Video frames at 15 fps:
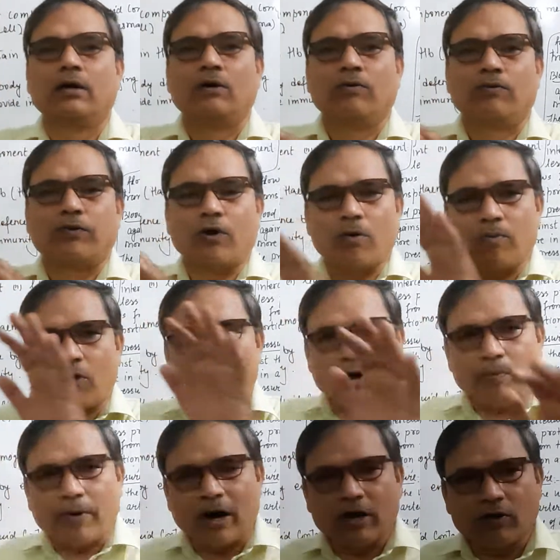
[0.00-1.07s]
from
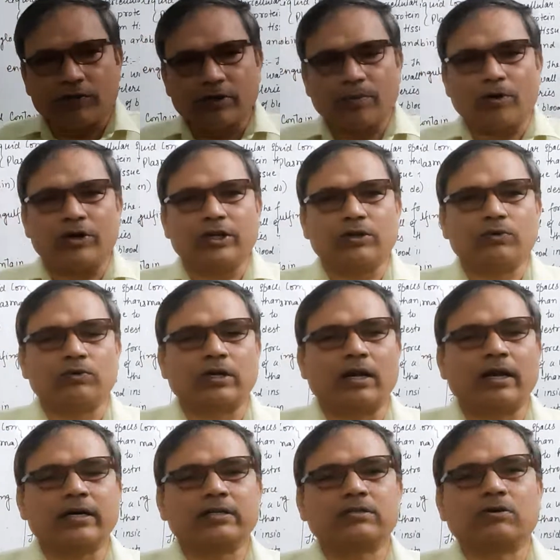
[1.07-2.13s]
all part of the body to the
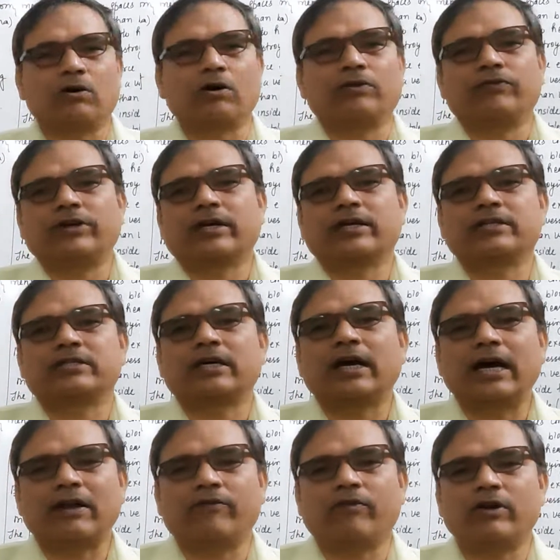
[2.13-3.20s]
lungs, or we can say
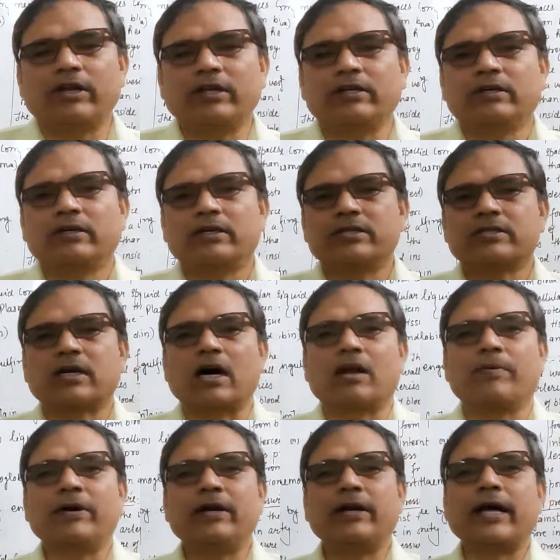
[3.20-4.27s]
alveoli, is
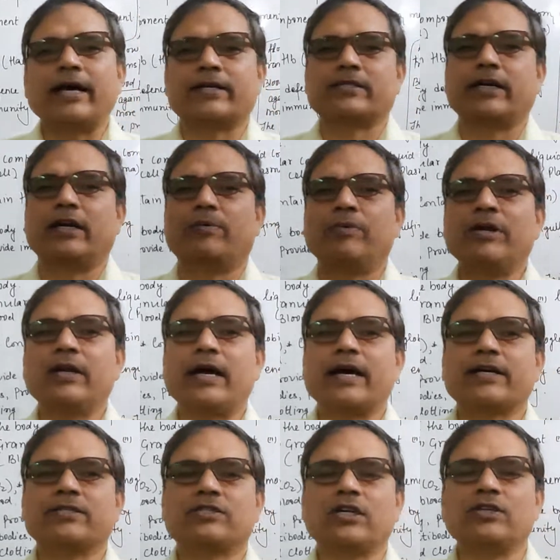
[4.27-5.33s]
carbon dioxide. Mean
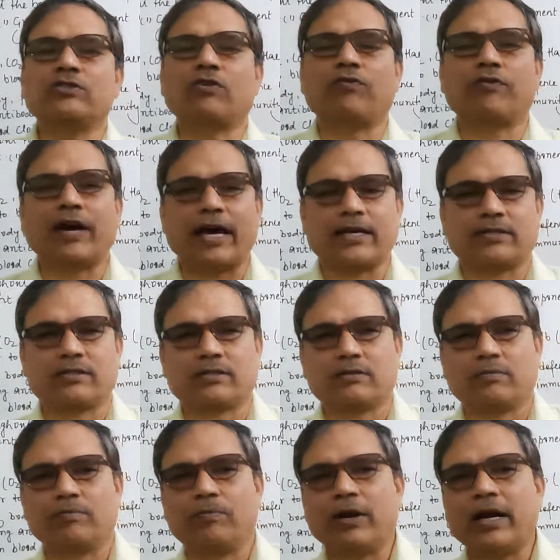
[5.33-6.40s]
exchange of
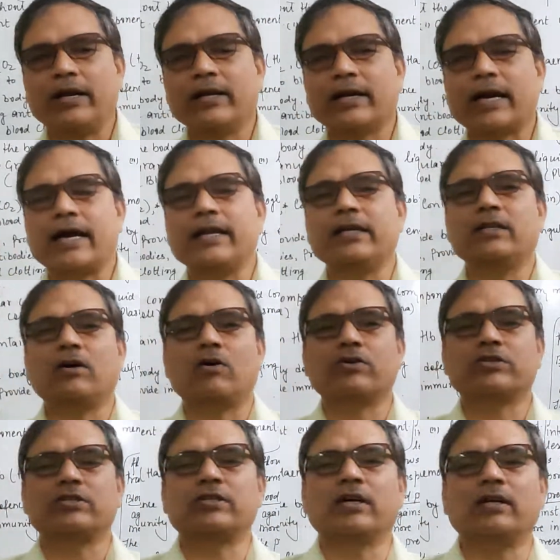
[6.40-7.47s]
gas. Blood carry the
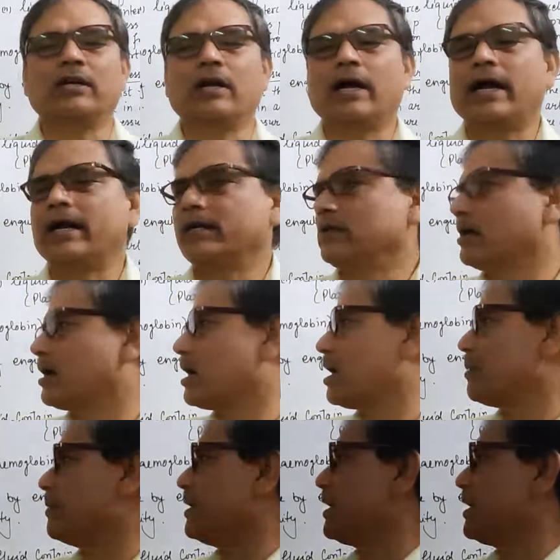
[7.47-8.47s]
oxygen and the carbon